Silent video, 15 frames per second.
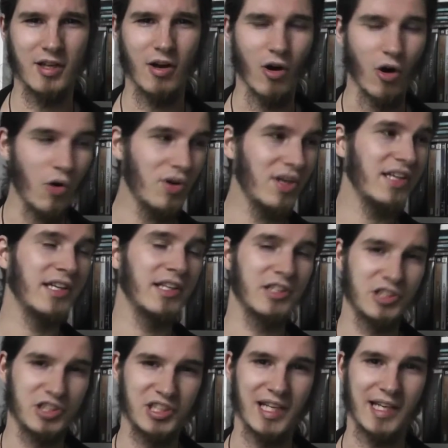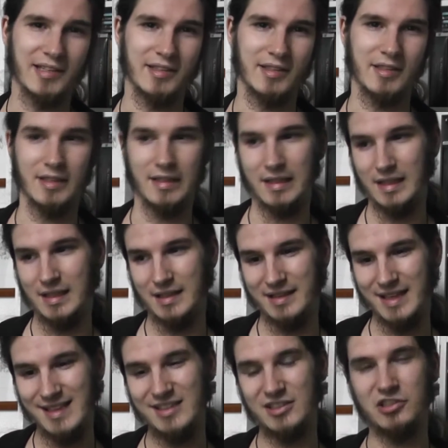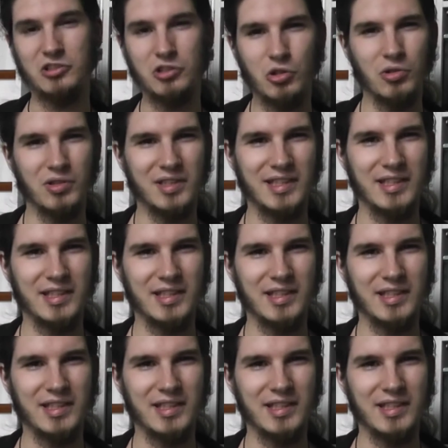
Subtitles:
Holy shit. That is good